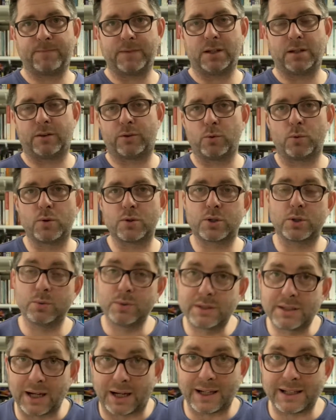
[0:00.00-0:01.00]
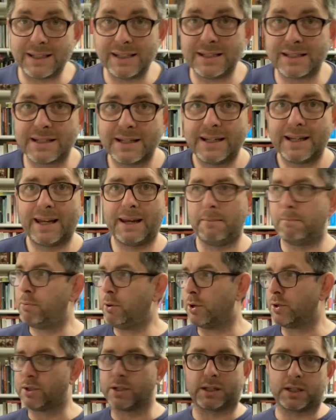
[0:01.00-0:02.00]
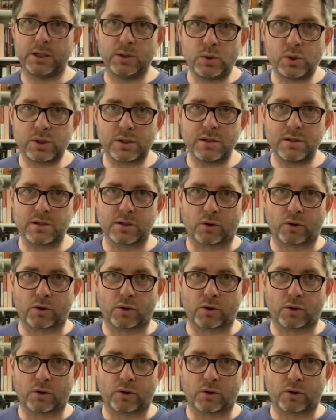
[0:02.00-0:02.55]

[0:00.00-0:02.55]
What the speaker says: those who died in persecutions